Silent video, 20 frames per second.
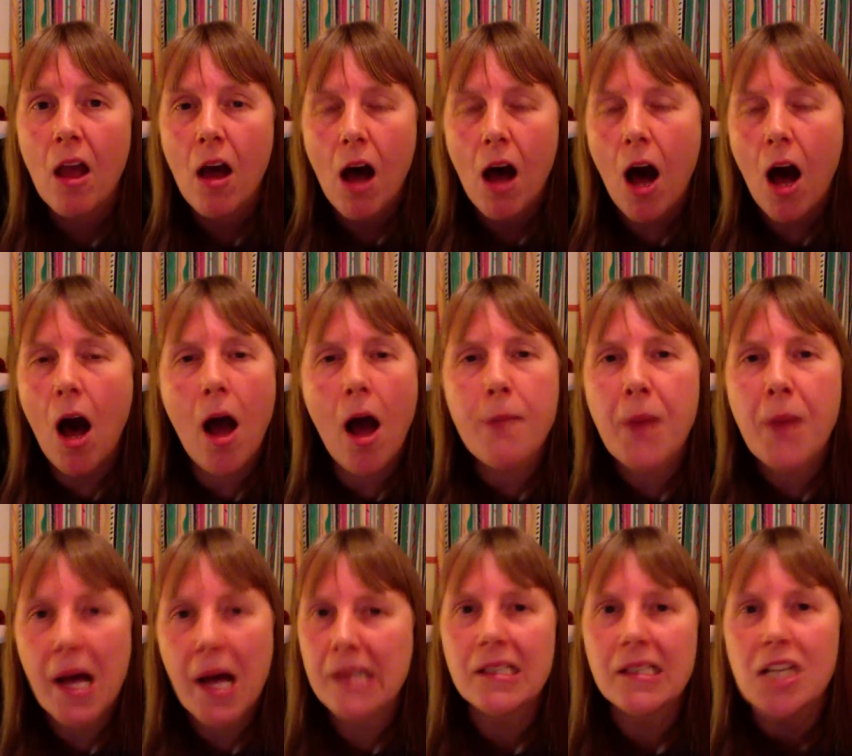I
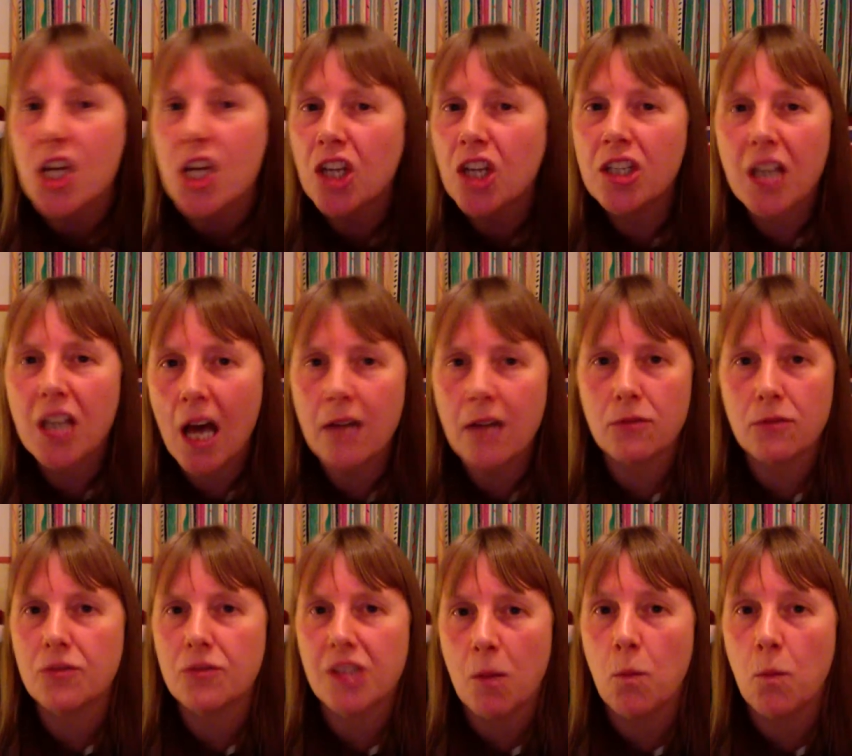personally couldn't
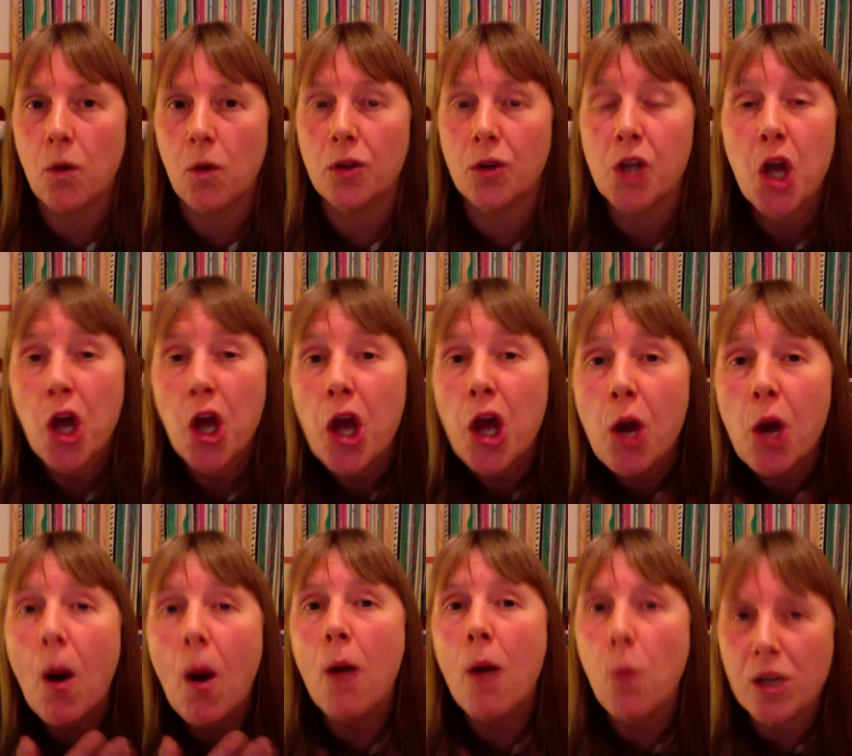cuddle someone who
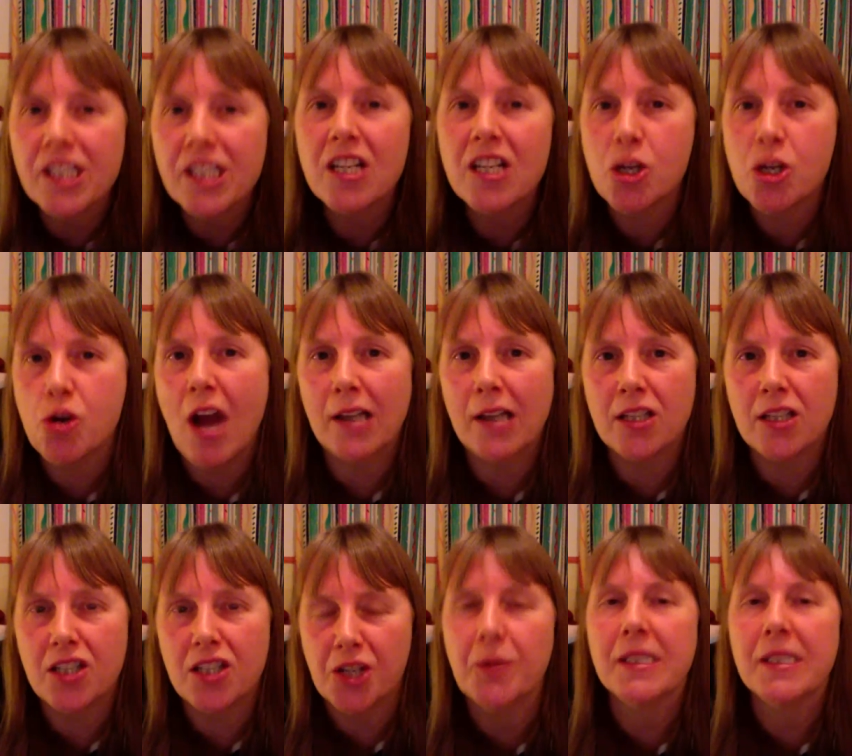I wasn't
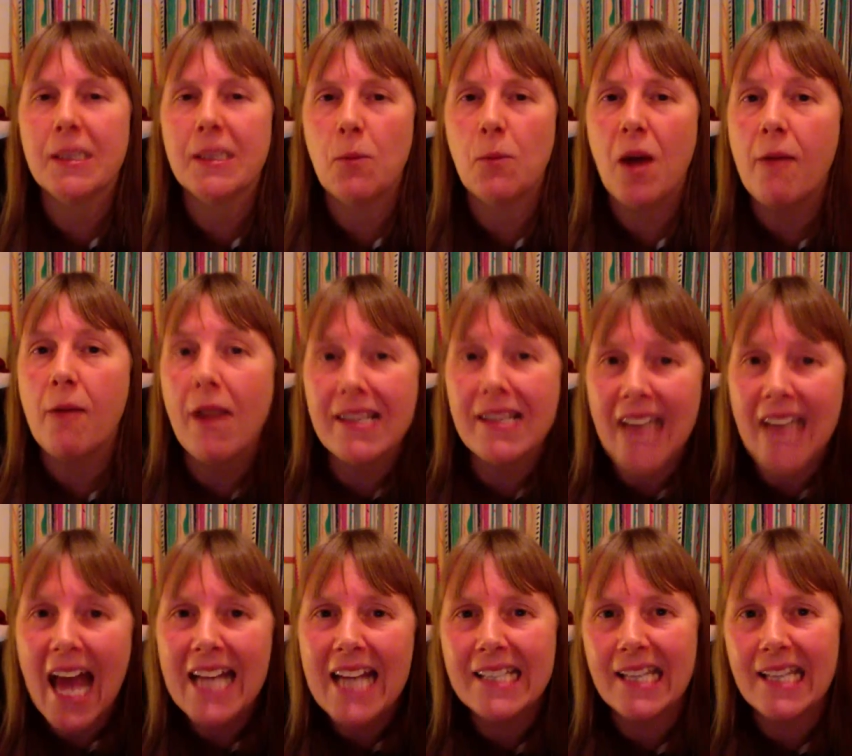attracted to in some way, where it's
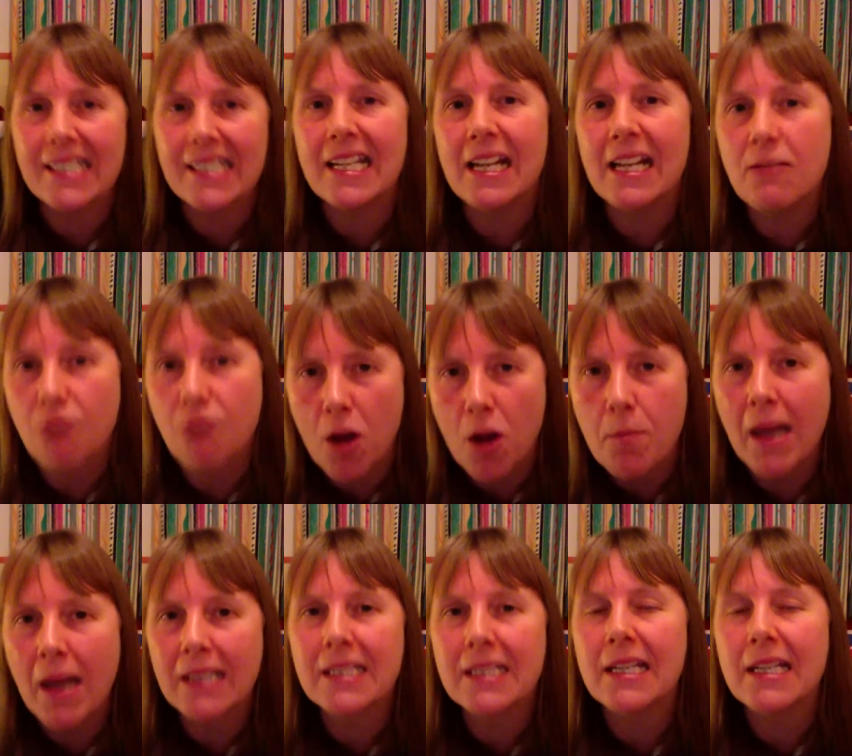aesthetically,
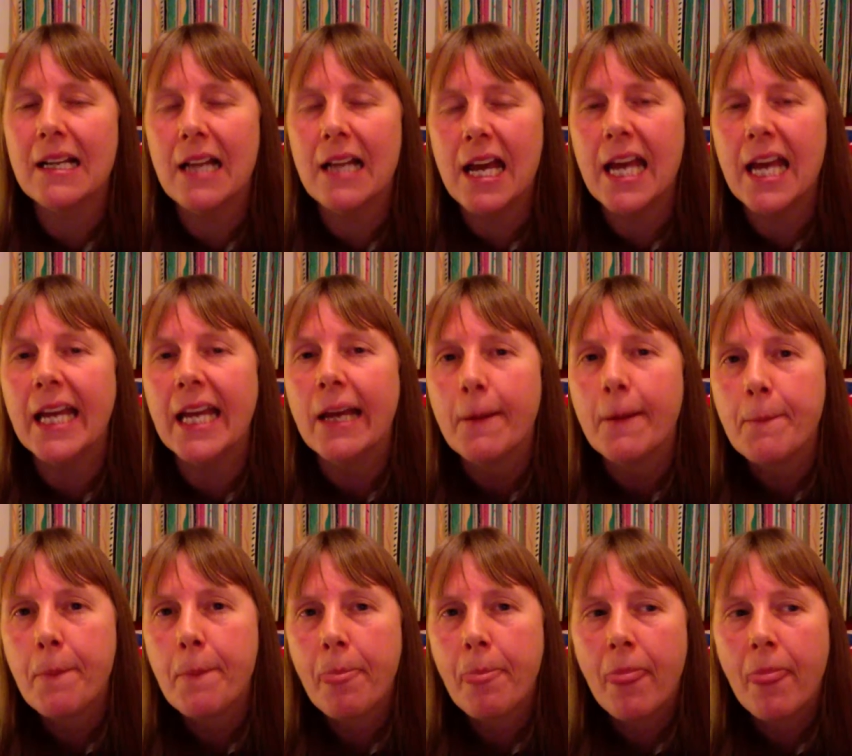romantically,
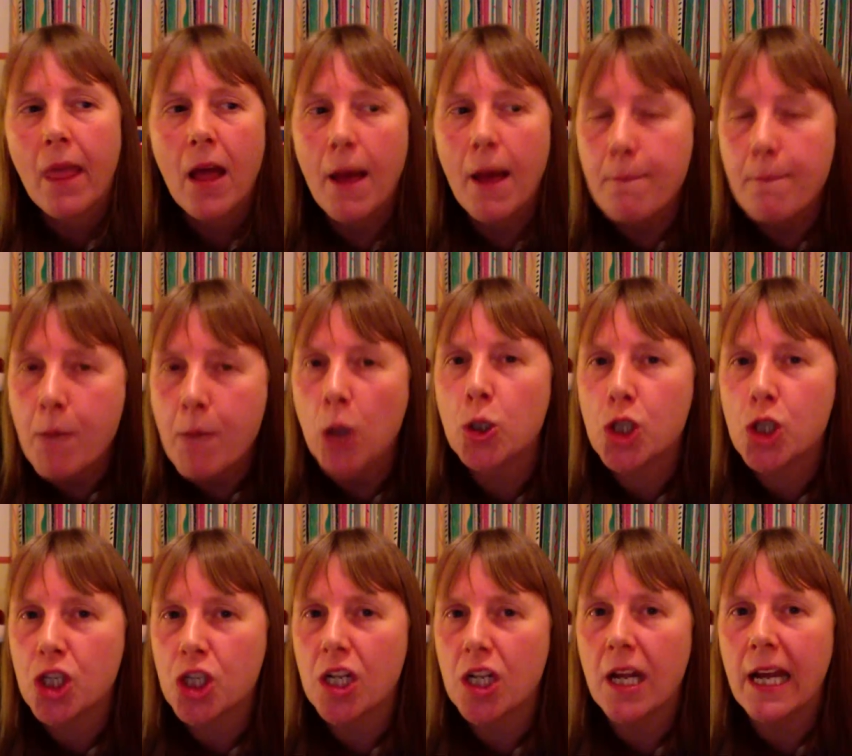
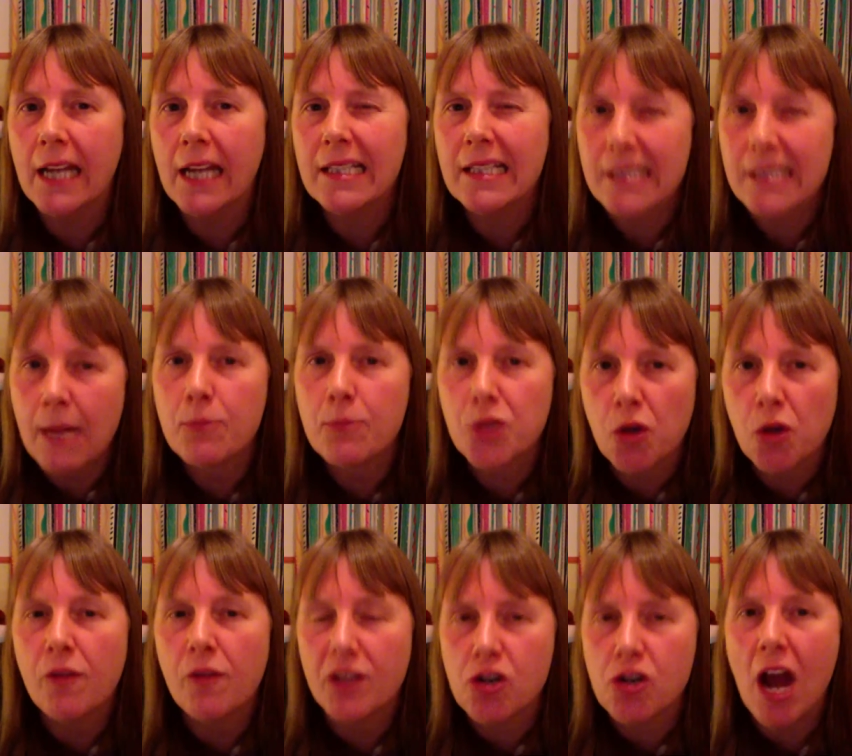emotionally, some
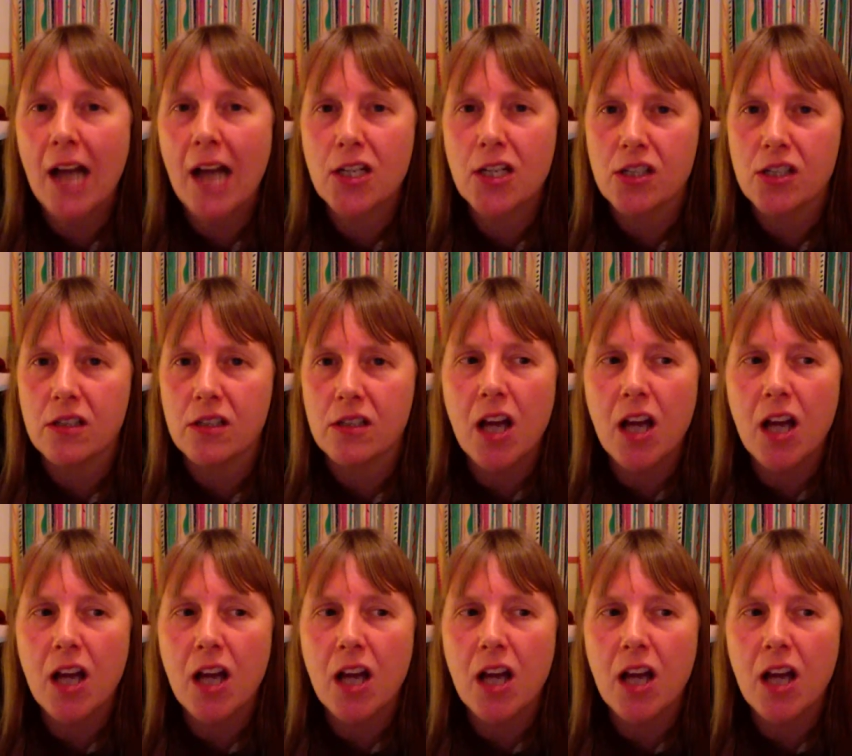sort of attraction.